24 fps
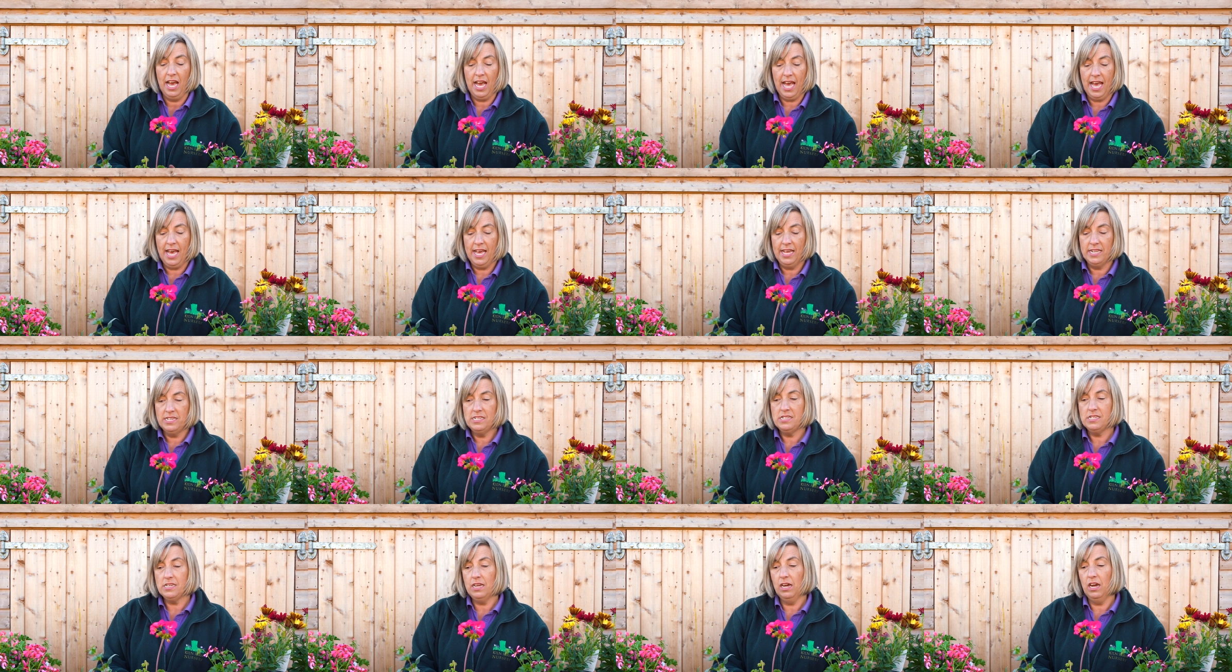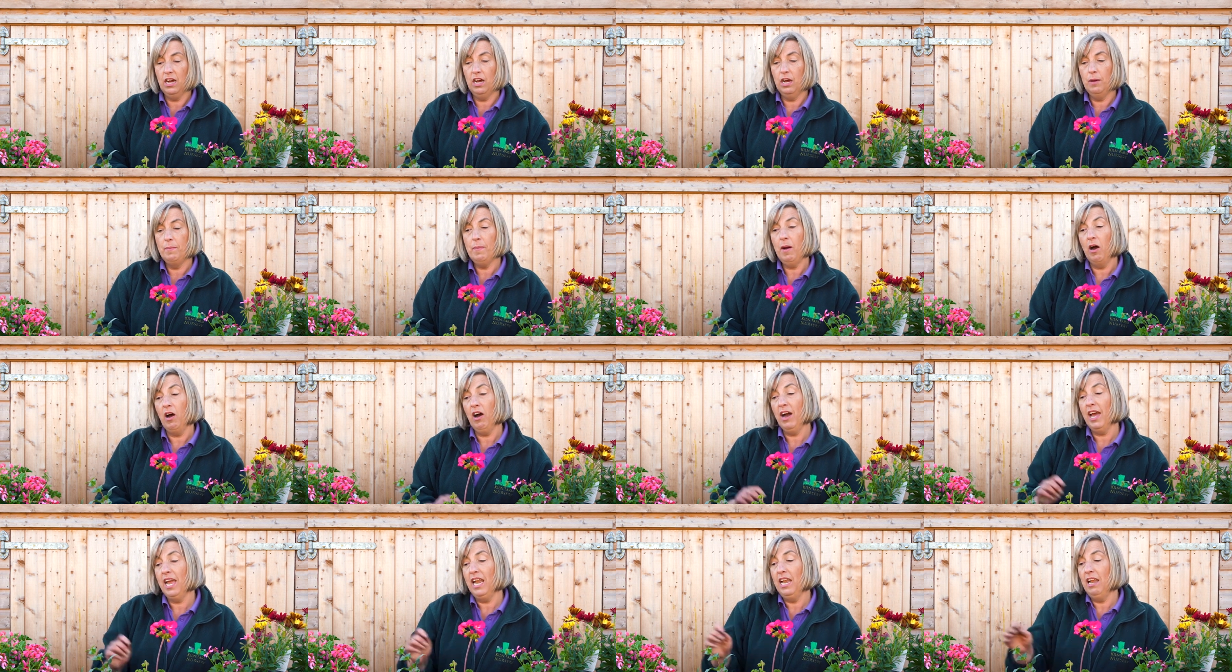And um,
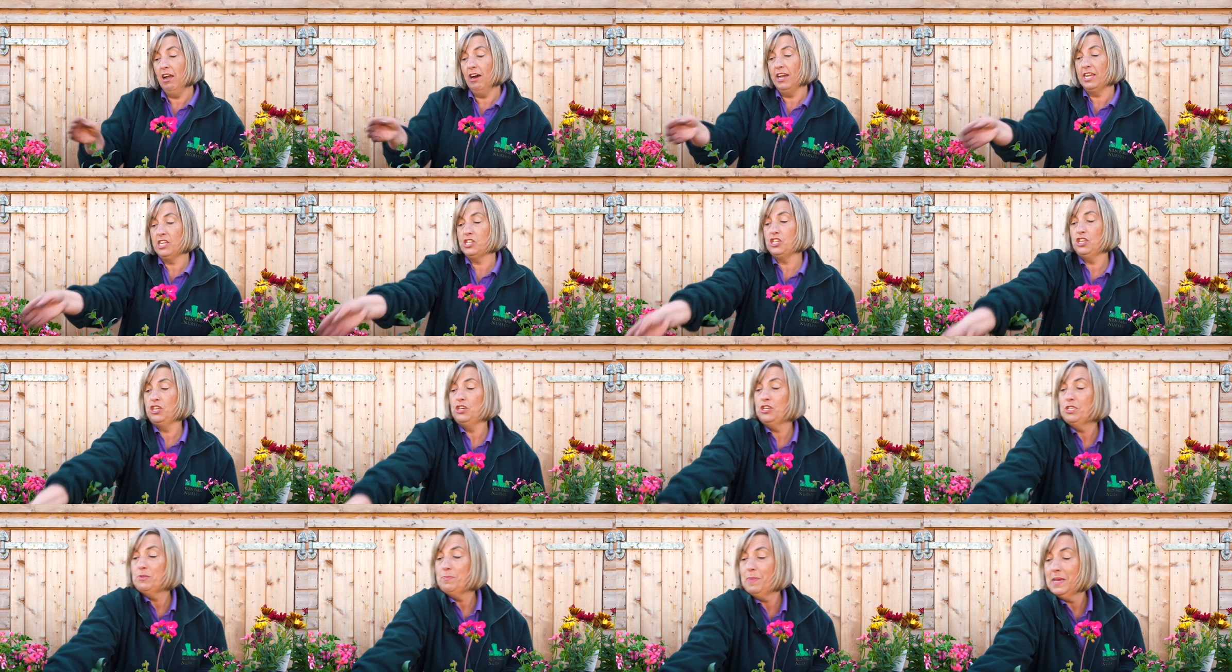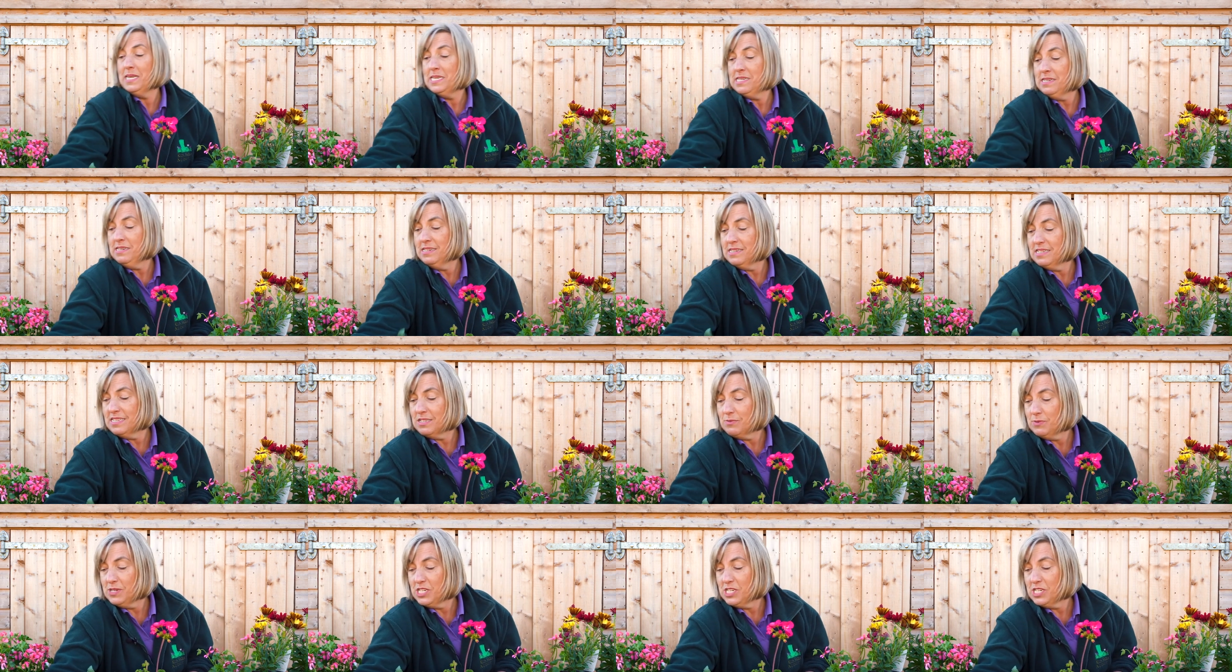I like to use bidens,